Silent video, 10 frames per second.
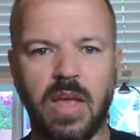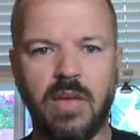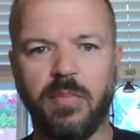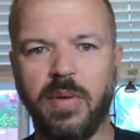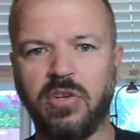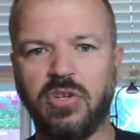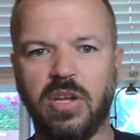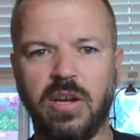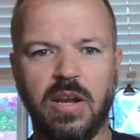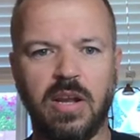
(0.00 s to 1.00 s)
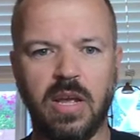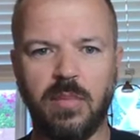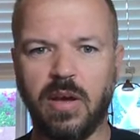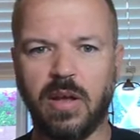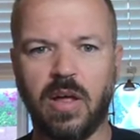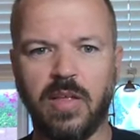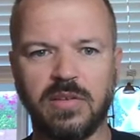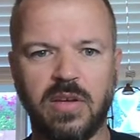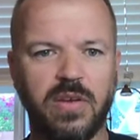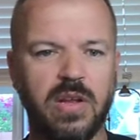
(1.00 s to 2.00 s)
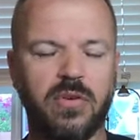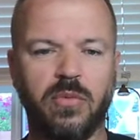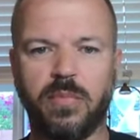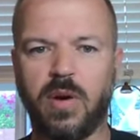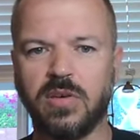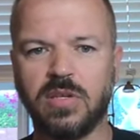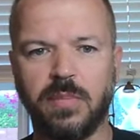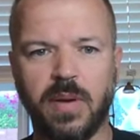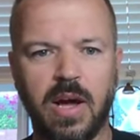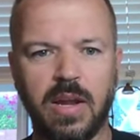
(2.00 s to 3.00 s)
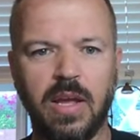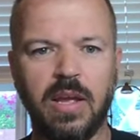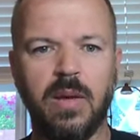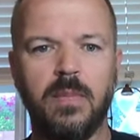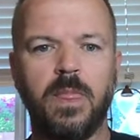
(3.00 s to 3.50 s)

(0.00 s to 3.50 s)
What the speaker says: inflammation and edema and all that stuff in different parts of the body.